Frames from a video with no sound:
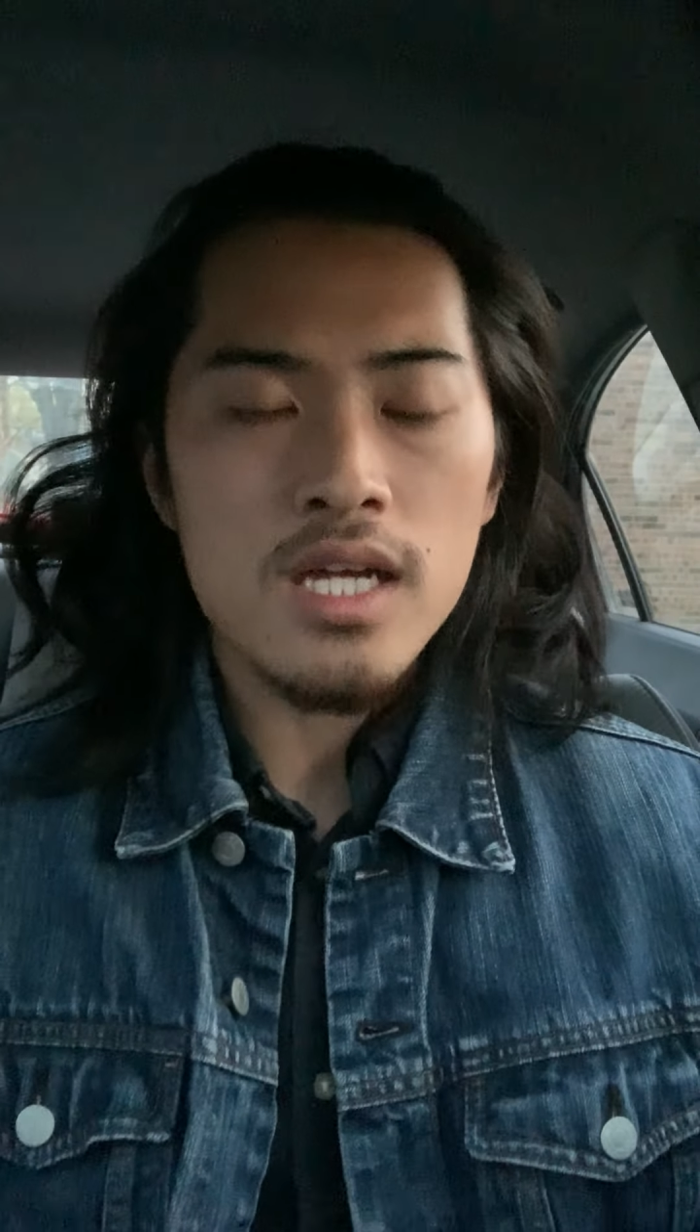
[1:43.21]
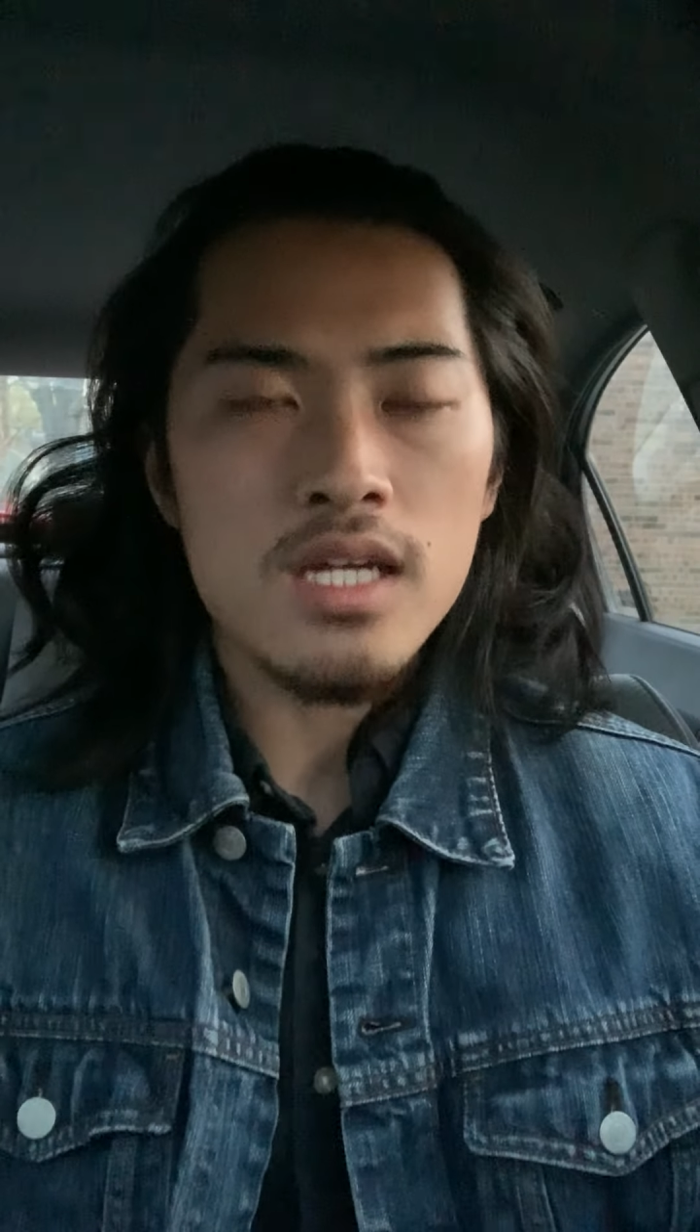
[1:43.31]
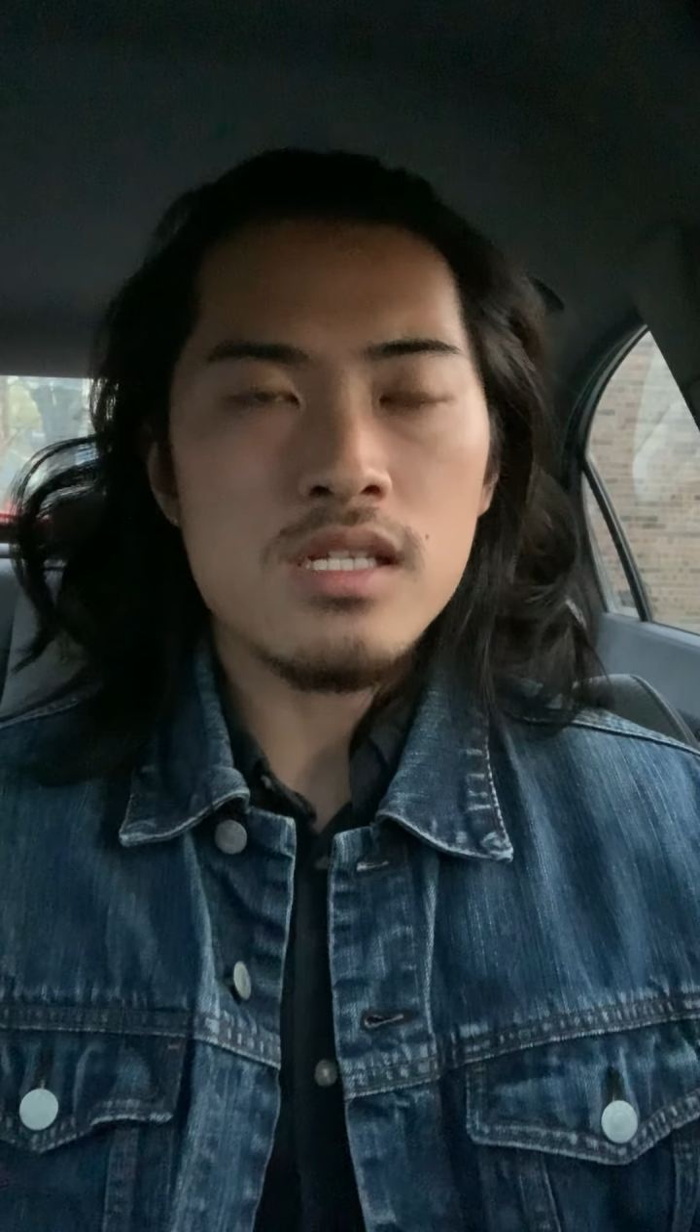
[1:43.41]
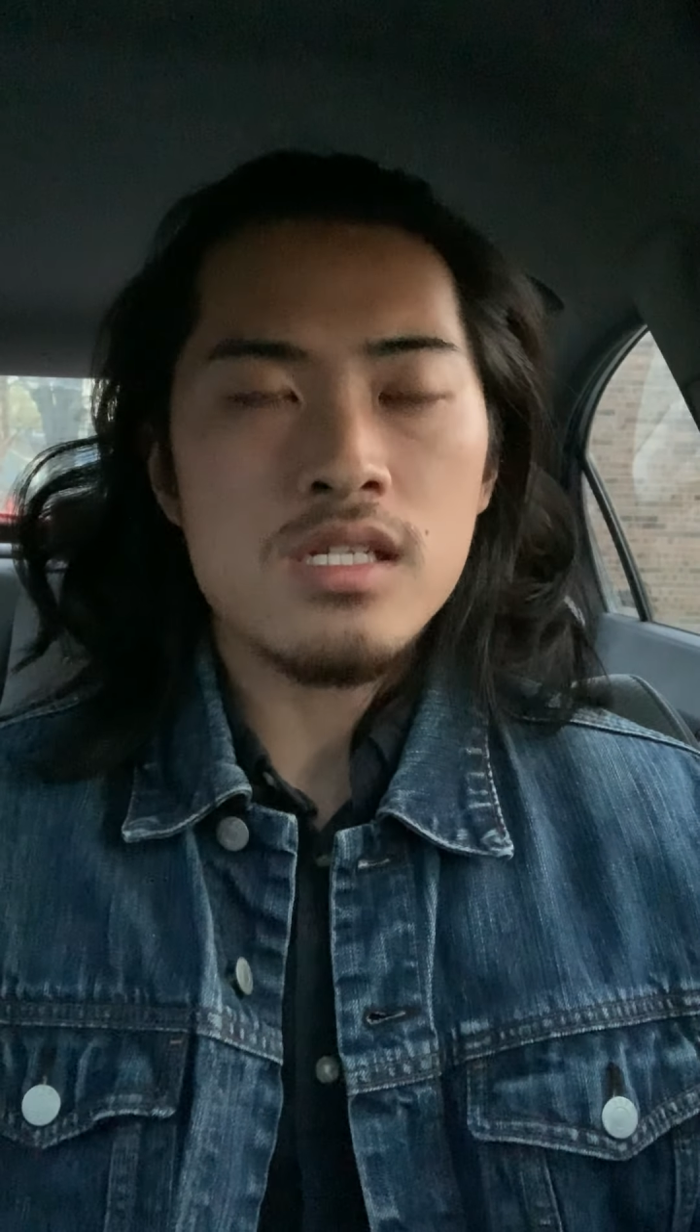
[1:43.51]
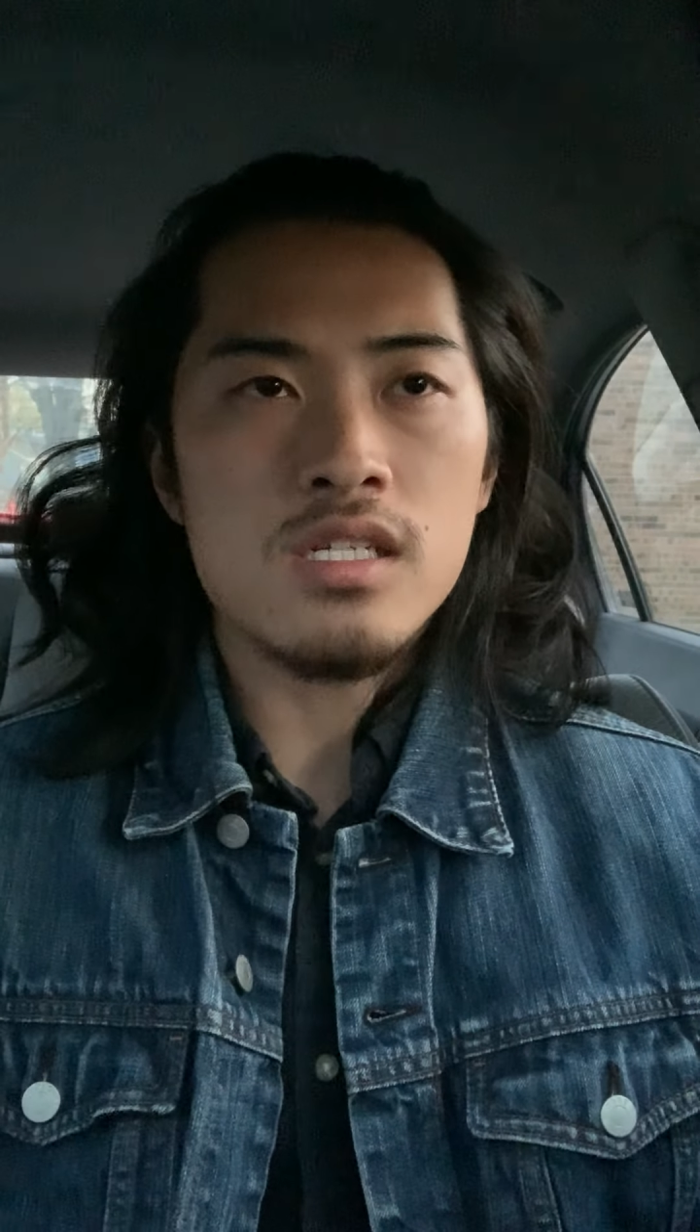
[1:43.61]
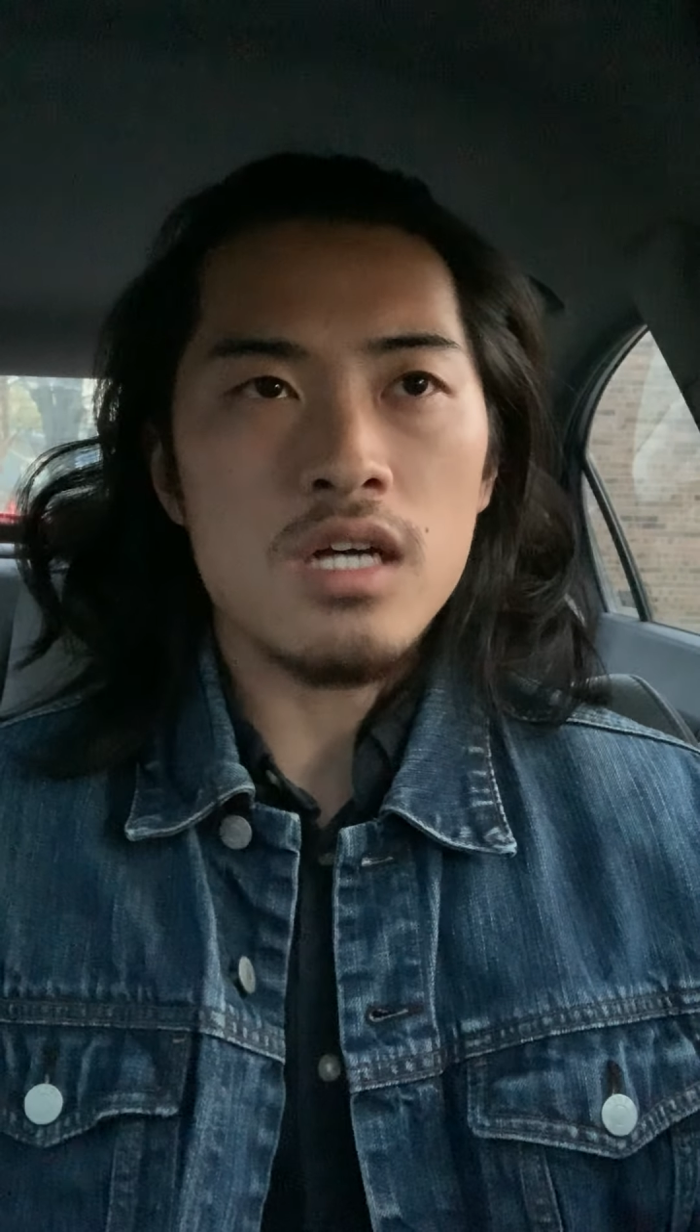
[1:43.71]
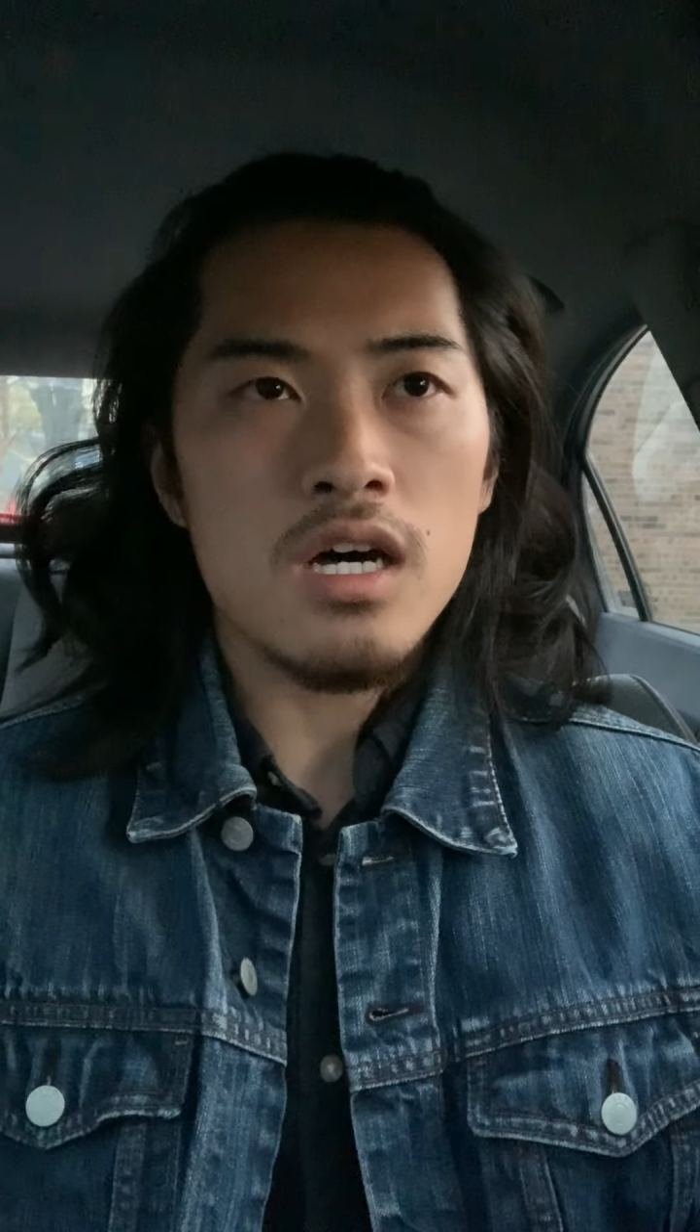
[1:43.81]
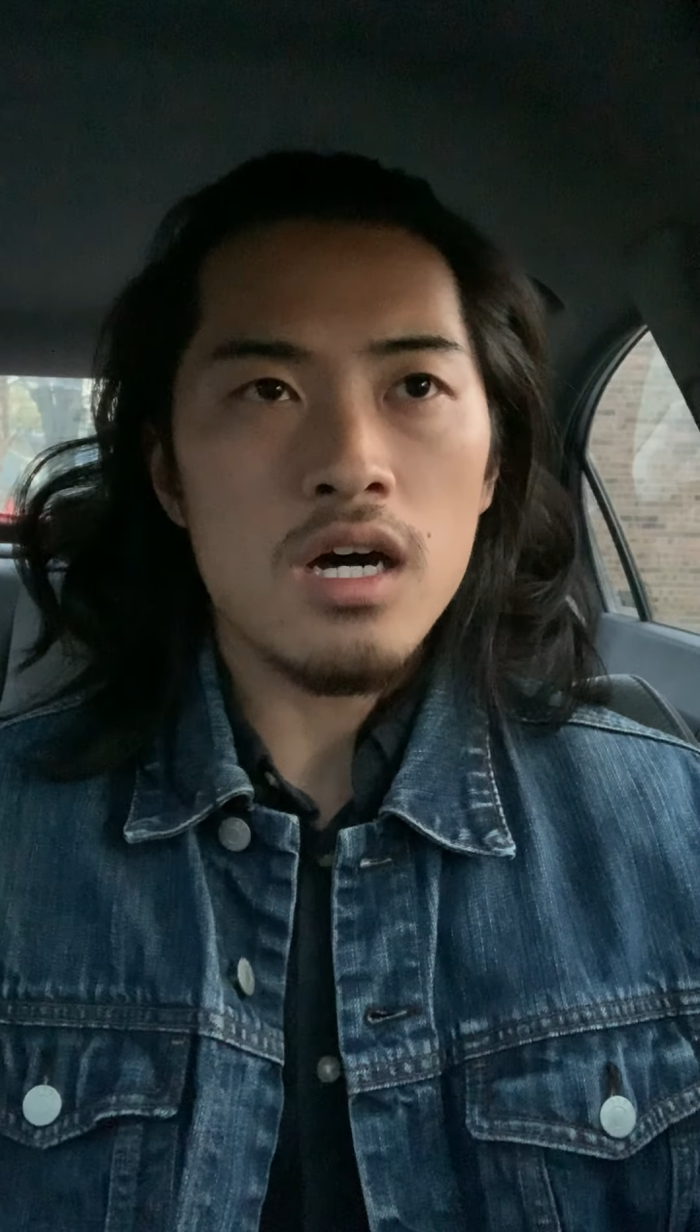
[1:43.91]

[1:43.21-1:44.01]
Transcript: It's